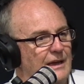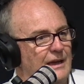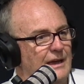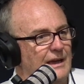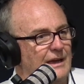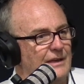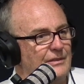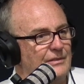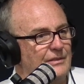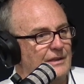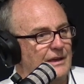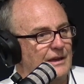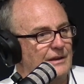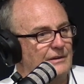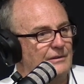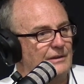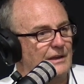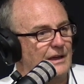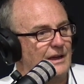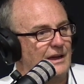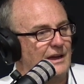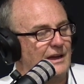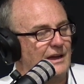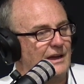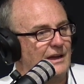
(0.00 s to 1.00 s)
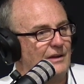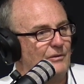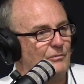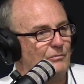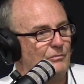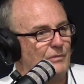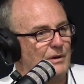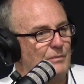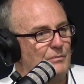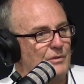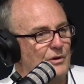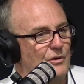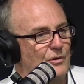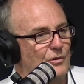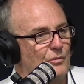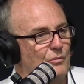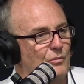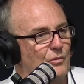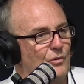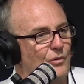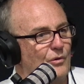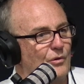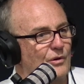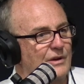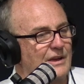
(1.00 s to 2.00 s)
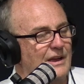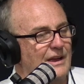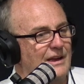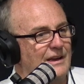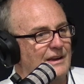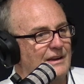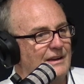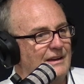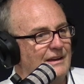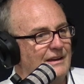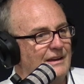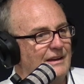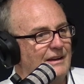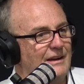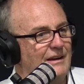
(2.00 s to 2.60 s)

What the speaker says: And then when we were walking